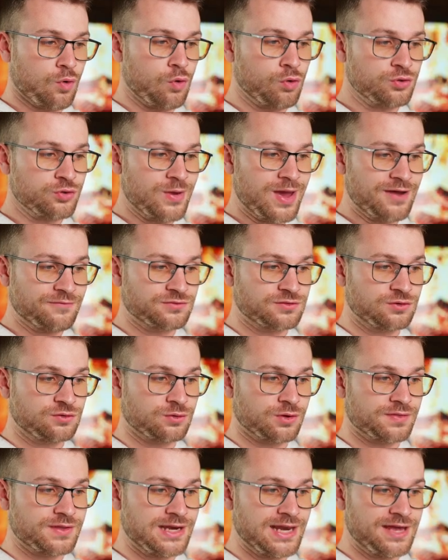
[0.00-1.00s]
All you have to do
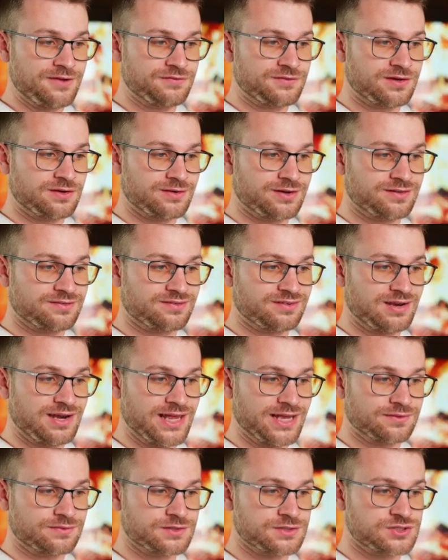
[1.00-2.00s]
on the left here is
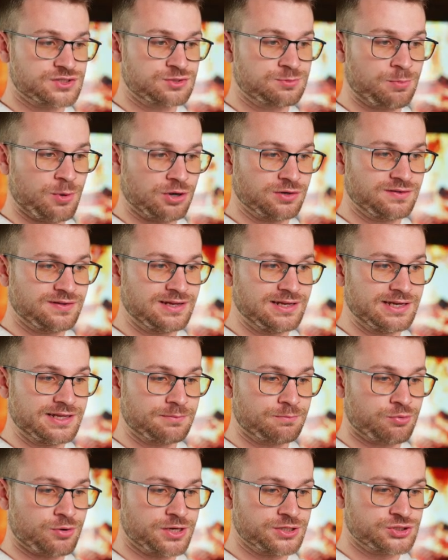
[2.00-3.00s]
select the spot
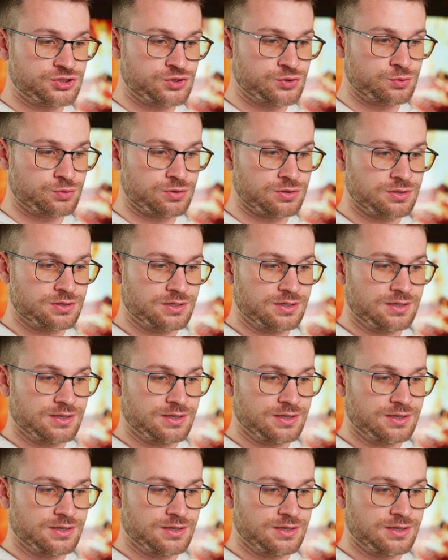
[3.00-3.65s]
healing brush tool.